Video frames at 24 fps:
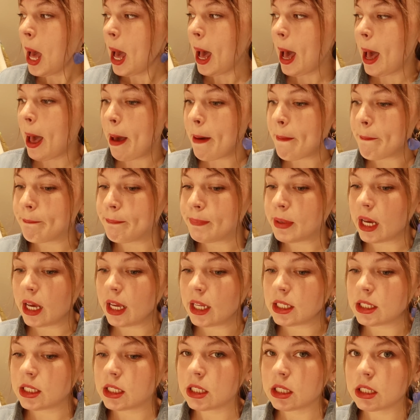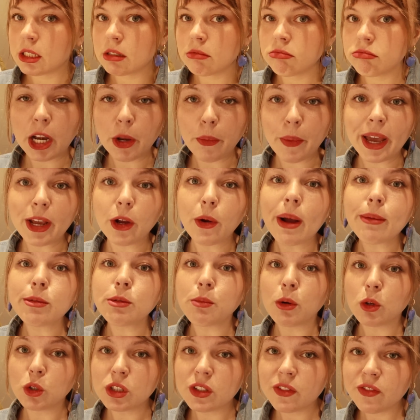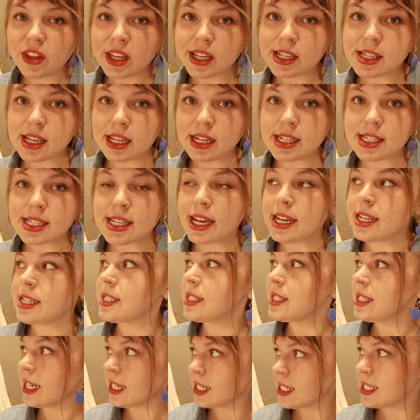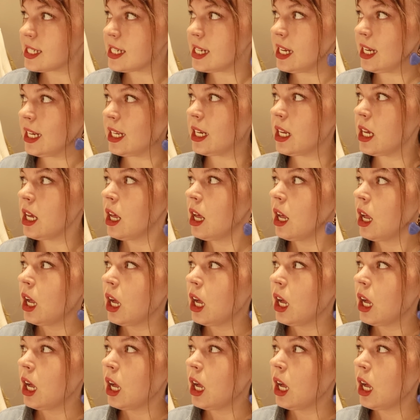Um, but anyway, I grabbed most of these in a size 16.